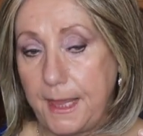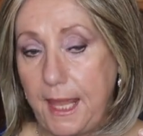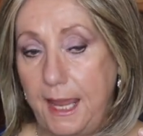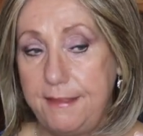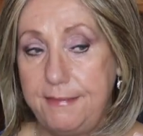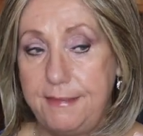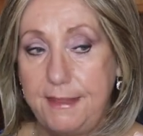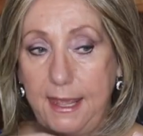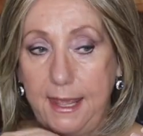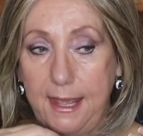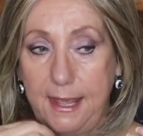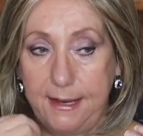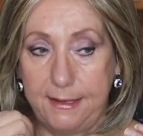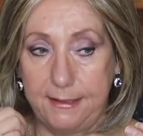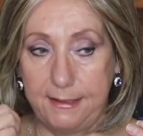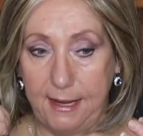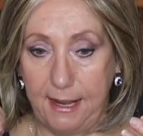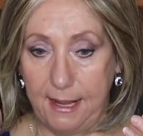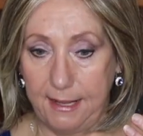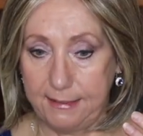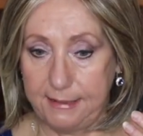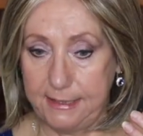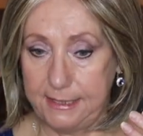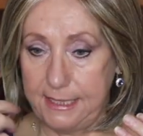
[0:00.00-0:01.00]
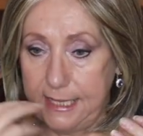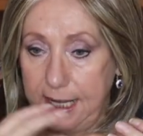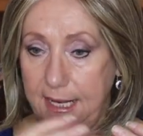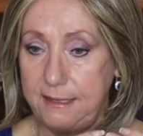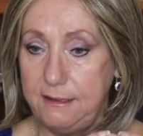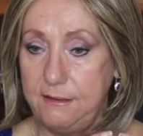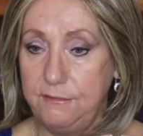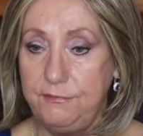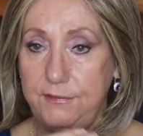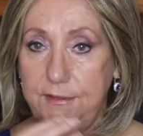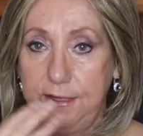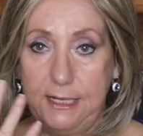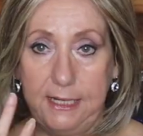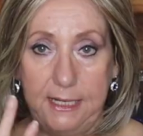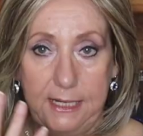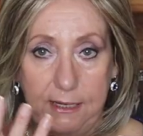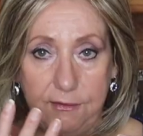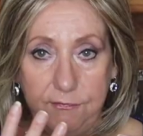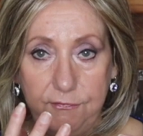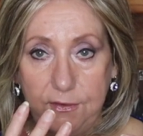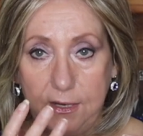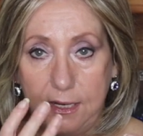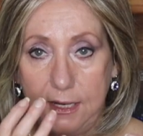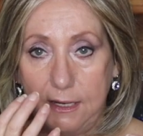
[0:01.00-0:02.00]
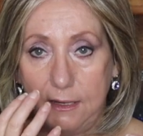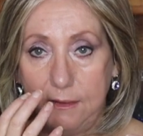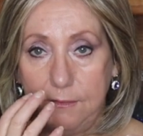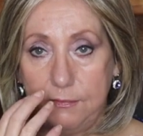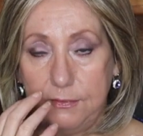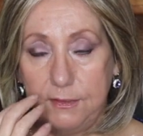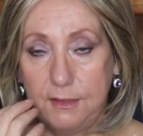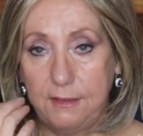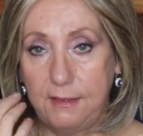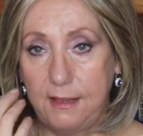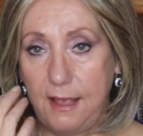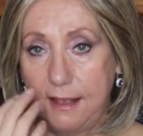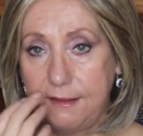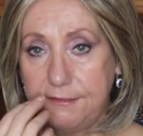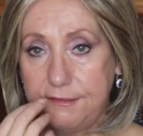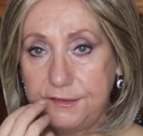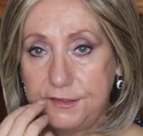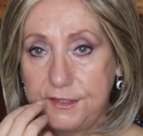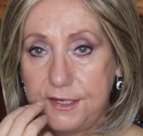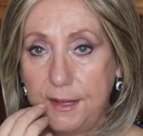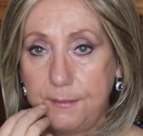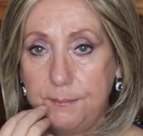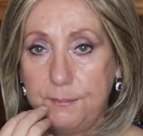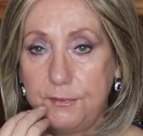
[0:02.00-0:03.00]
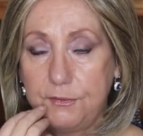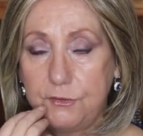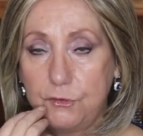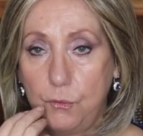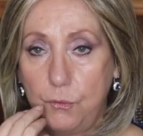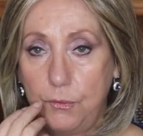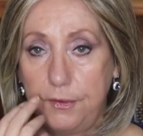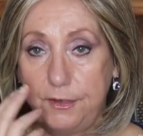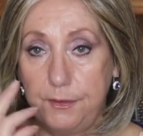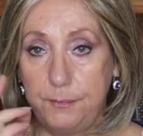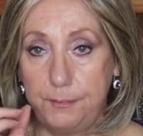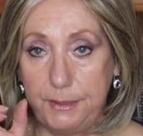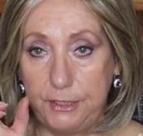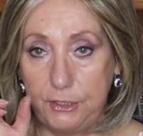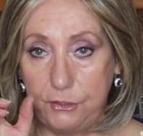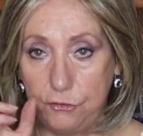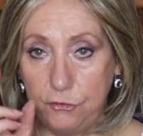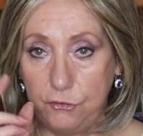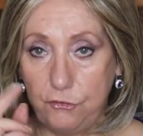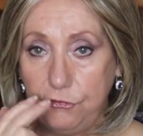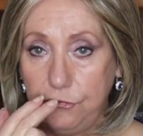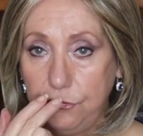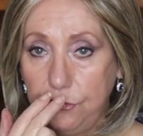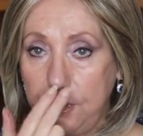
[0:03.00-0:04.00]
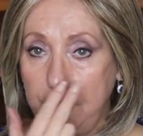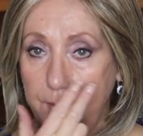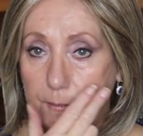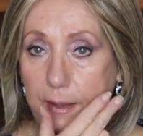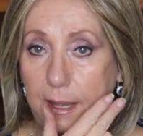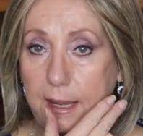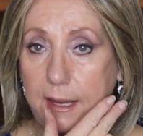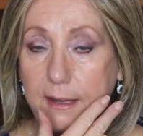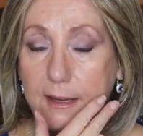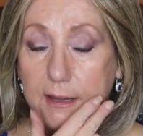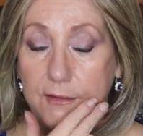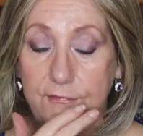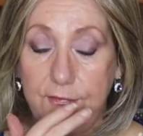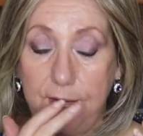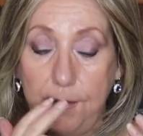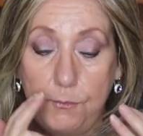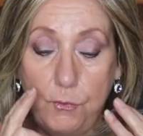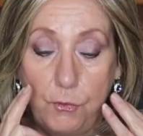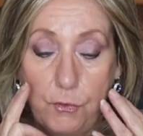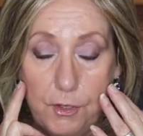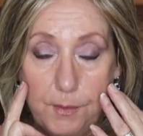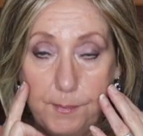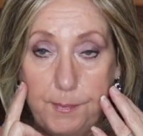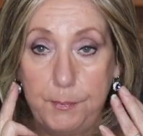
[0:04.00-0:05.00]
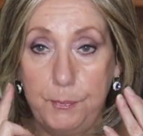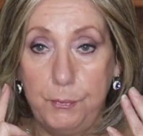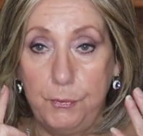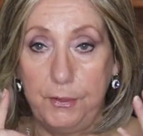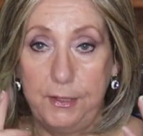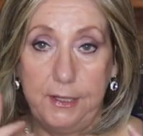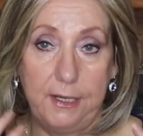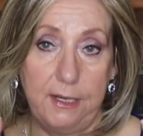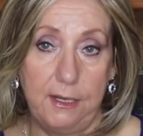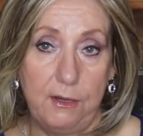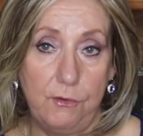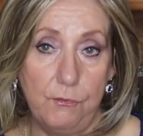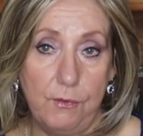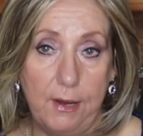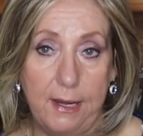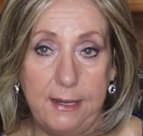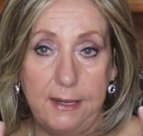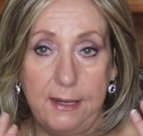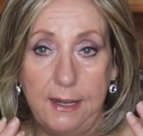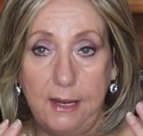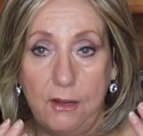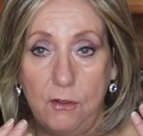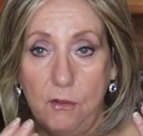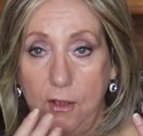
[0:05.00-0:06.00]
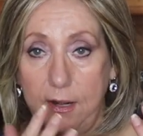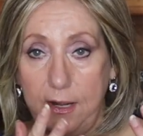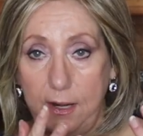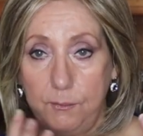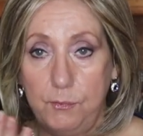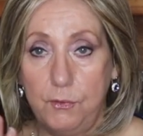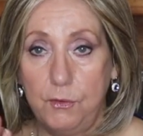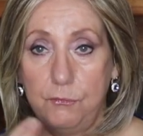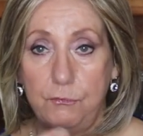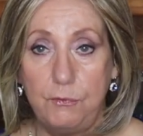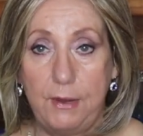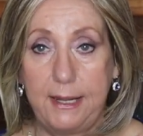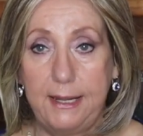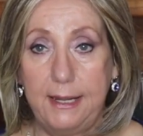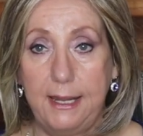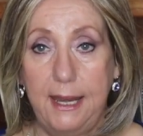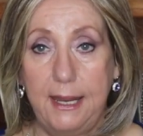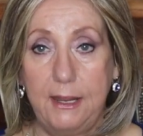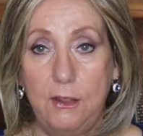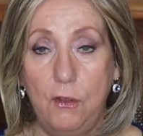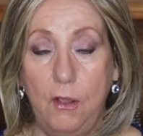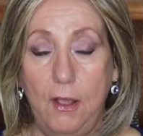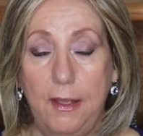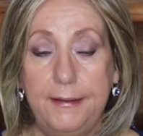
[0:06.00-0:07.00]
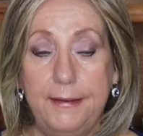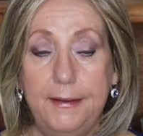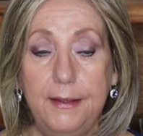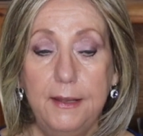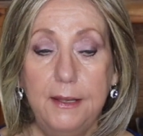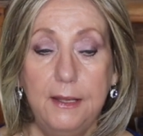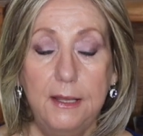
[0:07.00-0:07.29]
And then at the end of the evening, the last step is going to be usually my, if I'm going to be putting any retin-A on, I'll put retin-A on.